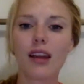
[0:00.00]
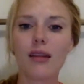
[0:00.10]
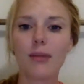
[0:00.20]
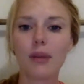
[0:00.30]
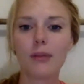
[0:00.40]

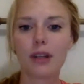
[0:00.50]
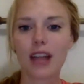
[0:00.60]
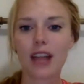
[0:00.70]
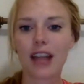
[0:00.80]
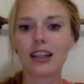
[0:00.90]
be
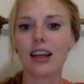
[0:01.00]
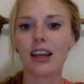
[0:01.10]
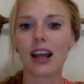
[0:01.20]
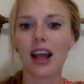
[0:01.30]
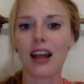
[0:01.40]
protected,
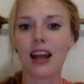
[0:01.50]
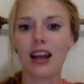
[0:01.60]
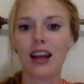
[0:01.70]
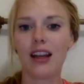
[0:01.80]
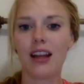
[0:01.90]

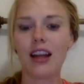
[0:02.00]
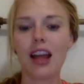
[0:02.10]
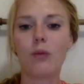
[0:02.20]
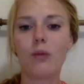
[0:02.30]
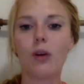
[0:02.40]
and
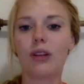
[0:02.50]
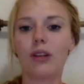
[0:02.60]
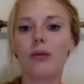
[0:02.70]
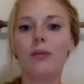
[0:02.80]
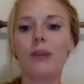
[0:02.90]
it
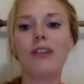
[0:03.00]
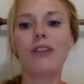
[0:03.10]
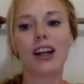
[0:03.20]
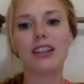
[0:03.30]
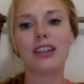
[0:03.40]
will be
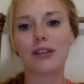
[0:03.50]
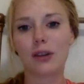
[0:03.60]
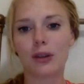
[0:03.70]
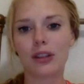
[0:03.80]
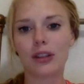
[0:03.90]
very
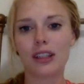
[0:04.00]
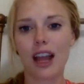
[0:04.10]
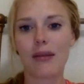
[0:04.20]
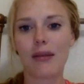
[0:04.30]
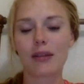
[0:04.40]
difficult at times.